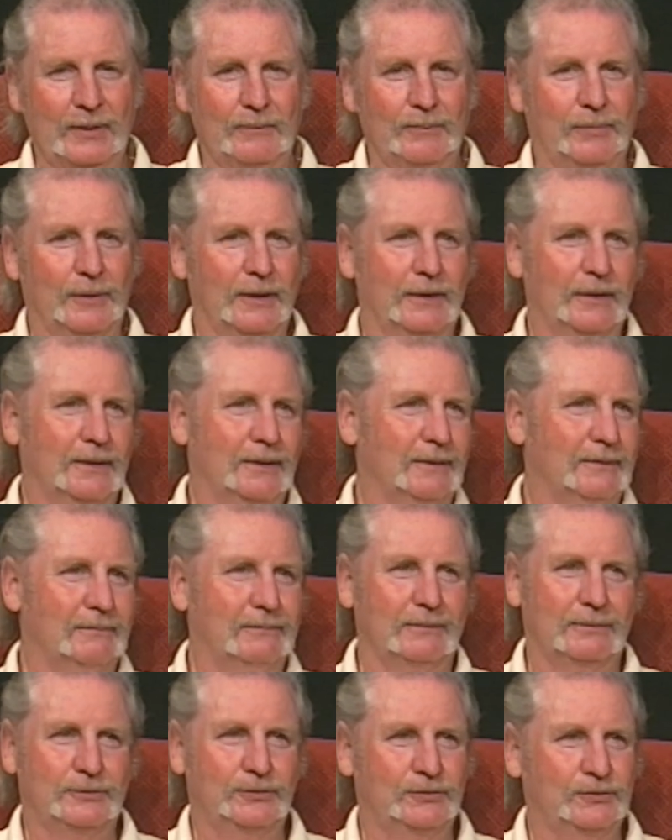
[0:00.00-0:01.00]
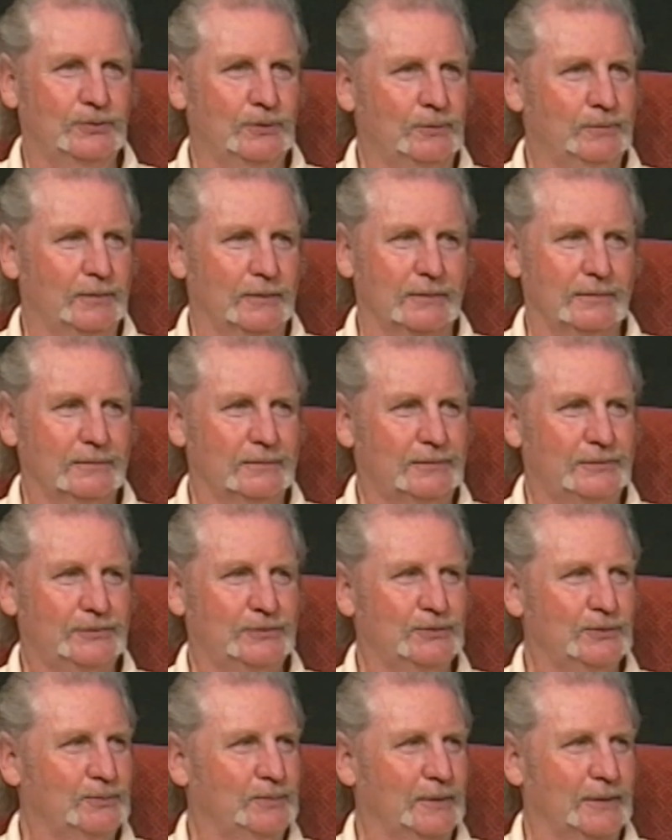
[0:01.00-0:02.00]
But a super
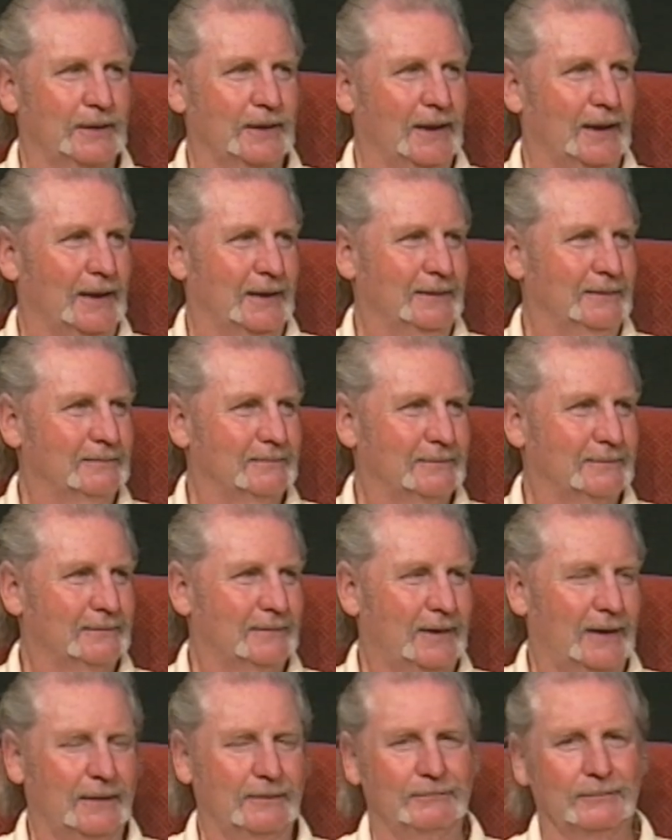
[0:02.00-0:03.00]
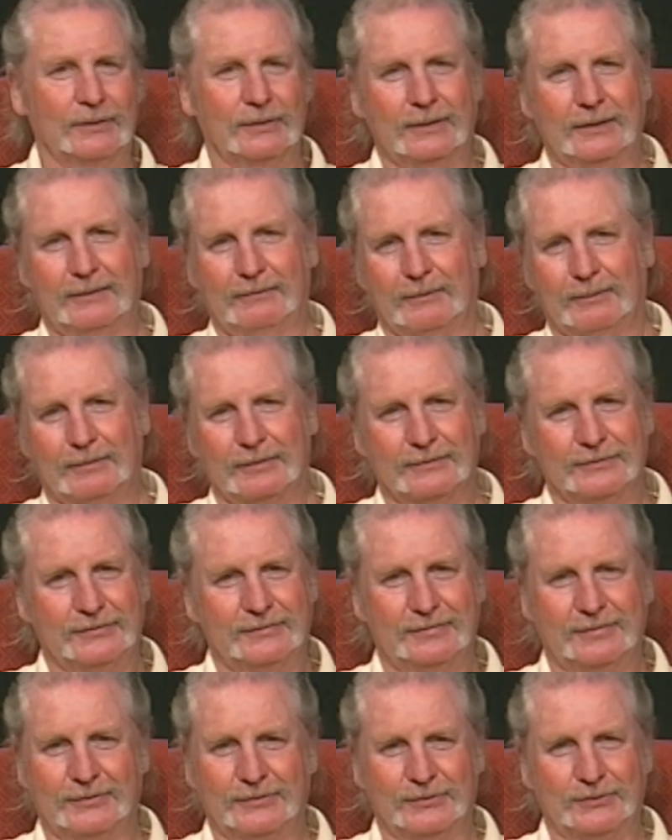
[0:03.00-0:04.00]
guy, unbelievable
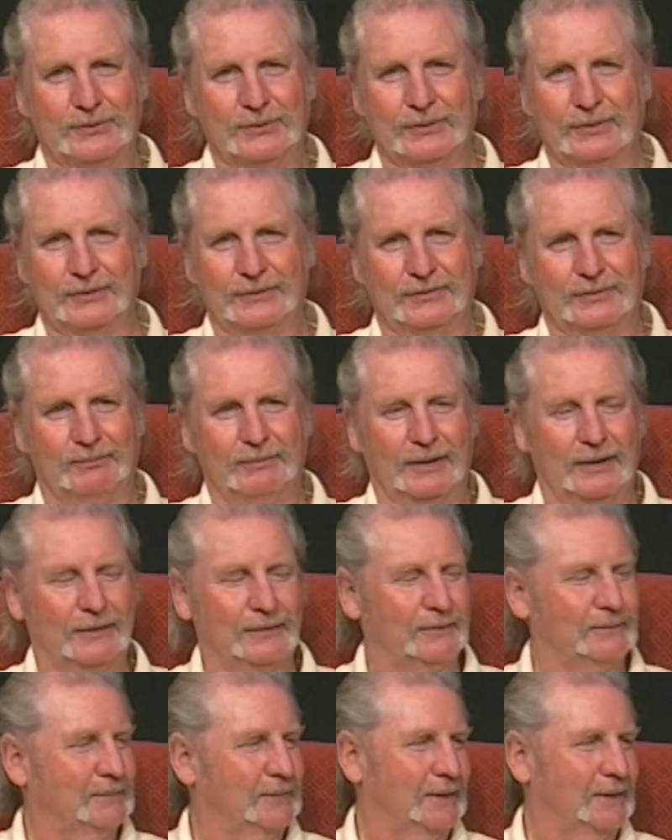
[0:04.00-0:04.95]
the stories about him.